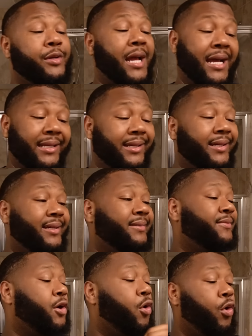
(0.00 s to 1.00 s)

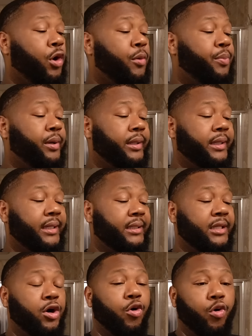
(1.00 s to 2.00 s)
Nanda oil
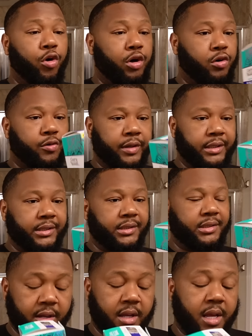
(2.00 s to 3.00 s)
pulling, oil
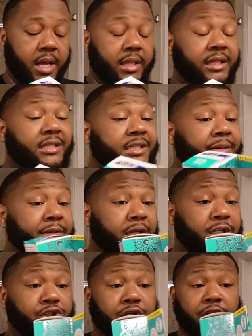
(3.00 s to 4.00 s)
rinse. This is something
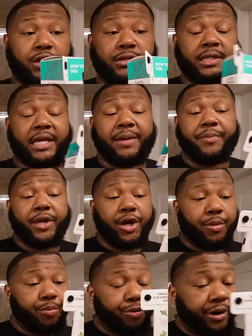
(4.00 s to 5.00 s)
that you can use to keep
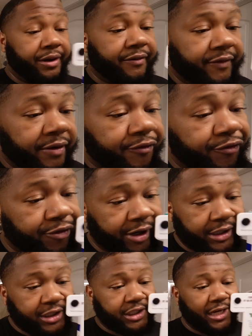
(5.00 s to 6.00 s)
your breath
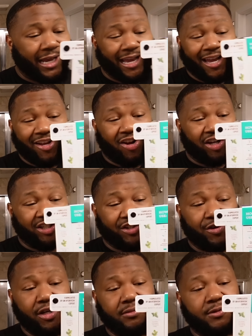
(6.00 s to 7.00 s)
fresh and
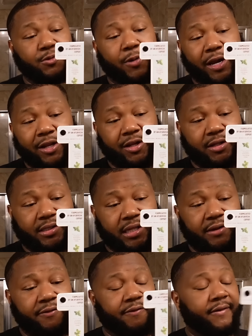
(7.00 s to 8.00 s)
also helps whiten your
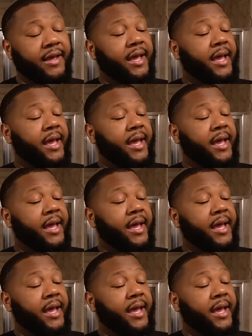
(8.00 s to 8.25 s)
teeth.